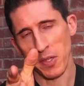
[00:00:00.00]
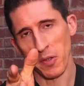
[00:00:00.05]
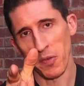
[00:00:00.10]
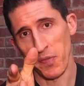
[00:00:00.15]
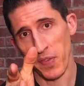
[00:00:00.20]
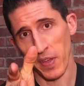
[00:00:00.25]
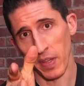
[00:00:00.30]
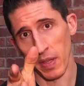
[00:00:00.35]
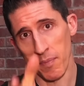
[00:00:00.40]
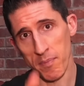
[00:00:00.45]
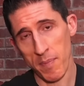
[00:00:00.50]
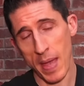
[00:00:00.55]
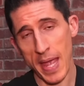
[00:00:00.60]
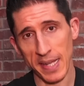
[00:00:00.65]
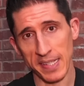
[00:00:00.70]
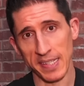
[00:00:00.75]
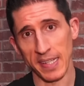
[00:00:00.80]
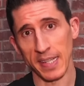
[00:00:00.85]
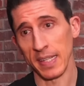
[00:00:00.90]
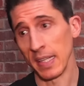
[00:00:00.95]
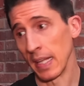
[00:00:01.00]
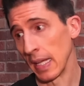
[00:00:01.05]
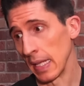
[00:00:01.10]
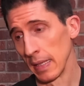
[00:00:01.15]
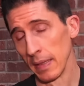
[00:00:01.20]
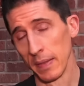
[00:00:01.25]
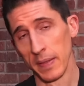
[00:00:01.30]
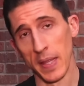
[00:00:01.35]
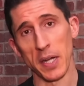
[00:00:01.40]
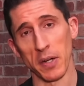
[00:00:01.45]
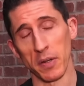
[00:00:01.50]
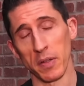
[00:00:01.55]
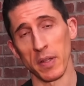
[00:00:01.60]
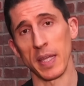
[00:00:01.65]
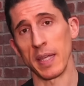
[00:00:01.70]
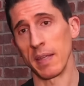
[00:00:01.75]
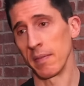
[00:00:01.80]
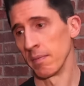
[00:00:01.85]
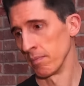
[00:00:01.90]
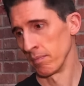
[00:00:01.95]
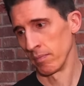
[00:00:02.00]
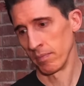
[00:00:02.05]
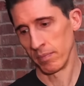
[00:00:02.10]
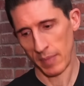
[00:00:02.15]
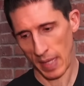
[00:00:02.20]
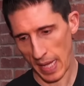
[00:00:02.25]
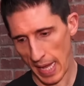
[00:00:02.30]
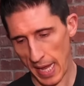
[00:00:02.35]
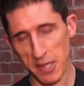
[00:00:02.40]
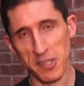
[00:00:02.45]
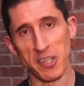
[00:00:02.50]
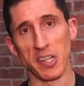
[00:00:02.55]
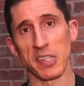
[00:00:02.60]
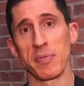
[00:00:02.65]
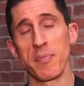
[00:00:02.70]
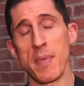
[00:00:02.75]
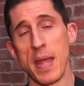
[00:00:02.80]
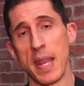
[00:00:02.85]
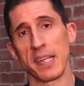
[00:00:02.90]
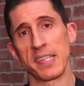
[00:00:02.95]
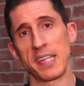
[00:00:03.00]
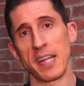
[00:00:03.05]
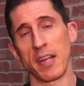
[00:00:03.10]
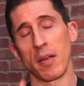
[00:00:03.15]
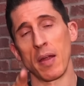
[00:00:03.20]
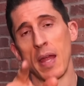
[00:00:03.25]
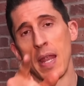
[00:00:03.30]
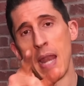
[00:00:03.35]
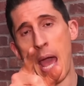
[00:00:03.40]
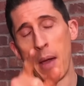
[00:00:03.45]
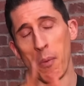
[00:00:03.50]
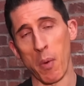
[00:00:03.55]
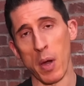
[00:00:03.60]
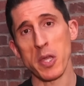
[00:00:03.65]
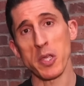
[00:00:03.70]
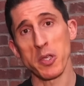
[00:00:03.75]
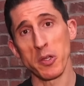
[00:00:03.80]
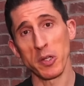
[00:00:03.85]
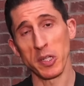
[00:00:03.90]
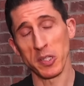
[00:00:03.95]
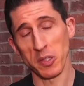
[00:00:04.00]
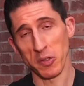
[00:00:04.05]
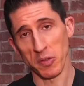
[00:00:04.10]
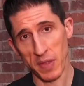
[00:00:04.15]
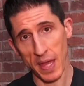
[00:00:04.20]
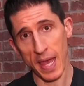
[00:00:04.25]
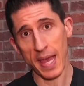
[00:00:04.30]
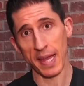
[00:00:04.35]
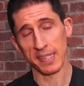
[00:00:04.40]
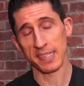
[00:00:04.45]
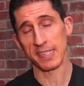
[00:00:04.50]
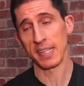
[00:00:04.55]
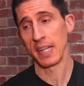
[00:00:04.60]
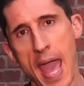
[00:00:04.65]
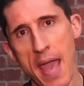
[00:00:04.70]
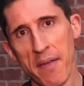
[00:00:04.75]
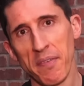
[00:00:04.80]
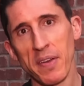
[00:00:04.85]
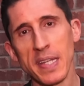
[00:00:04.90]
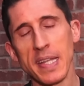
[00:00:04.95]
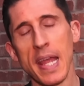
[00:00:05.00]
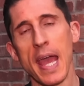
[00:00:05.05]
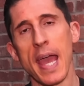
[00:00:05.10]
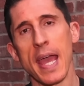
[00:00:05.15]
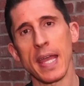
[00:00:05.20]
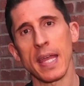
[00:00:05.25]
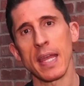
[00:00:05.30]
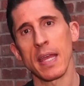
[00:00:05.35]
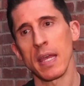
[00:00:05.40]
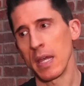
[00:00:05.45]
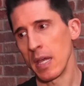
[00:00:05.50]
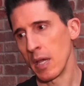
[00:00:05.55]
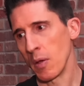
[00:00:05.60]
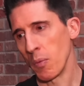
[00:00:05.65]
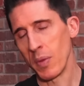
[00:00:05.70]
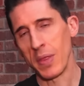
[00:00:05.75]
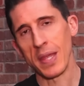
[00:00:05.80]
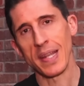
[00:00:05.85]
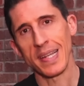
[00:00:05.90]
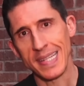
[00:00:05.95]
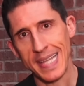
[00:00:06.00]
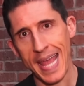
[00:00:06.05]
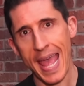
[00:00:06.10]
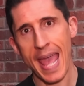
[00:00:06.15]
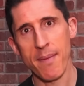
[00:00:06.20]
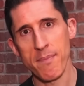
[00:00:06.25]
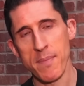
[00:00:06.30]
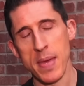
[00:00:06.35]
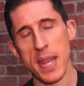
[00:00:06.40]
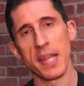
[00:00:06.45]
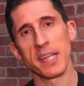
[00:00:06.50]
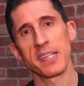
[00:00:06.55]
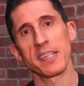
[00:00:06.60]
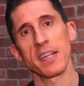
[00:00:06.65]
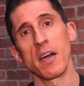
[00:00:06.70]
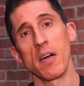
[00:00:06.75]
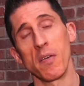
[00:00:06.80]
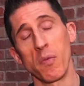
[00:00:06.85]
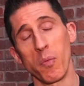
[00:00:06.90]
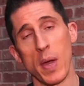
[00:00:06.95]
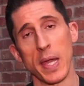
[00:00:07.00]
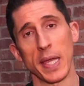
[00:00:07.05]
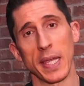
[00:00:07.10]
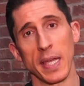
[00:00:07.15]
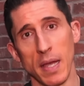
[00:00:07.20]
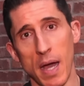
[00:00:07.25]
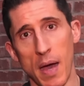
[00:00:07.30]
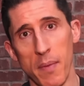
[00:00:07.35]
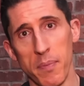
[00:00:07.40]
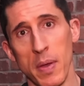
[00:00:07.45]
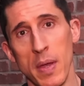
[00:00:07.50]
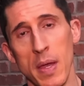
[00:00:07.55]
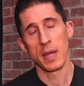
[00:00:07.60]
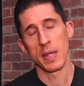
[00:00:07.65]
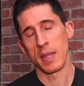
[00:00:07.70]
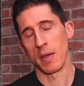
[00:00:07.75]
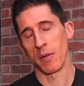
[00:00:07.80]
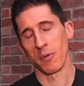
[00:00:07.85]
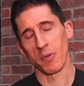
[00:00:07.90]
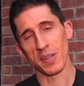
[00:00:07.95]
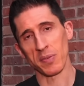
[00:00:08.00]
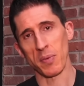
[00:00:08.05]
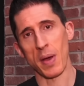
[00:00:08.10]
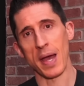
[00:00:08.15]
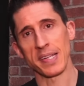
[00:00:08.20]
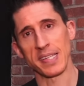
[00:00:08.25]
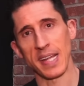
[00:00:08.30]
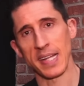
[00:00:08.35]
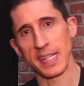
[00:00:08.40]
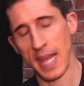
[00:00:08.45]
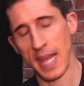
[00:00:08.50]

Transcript: you feel amazing literally in just minutes here. And I want you to do this every day within 10 minutes of waking up. Now, the reason why I say